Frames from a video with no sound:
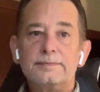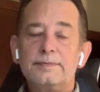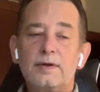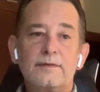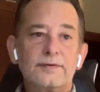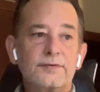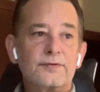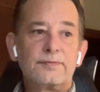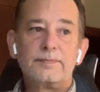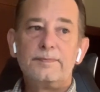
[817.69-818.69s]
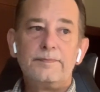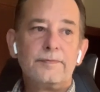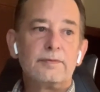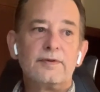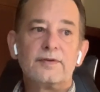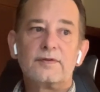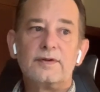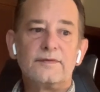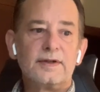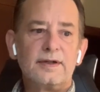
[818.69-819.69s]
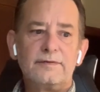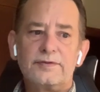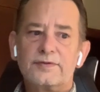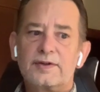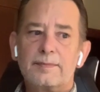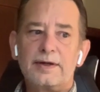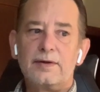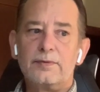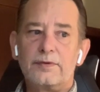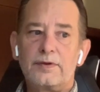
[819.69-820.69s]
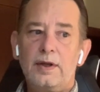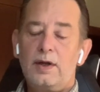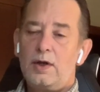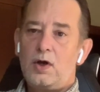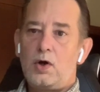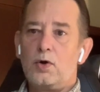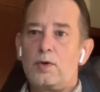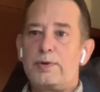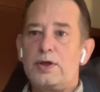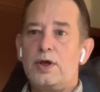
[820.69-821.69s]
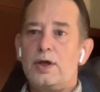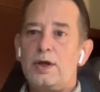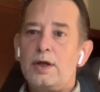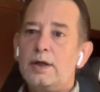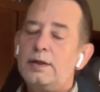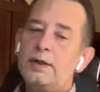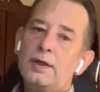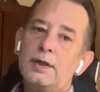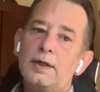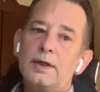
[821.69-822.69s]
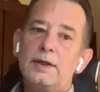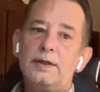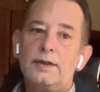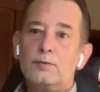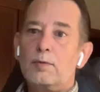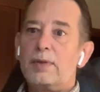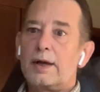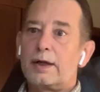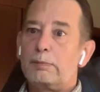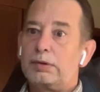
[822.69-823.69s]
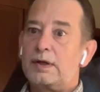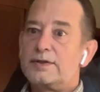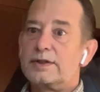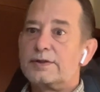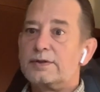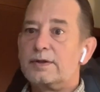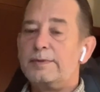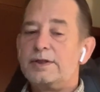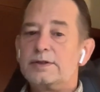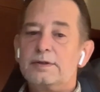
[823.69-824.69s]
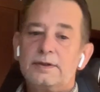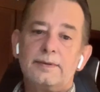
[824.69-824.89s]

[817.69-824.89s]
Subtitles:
Office 365 has just come out with RPA, robotic process automation.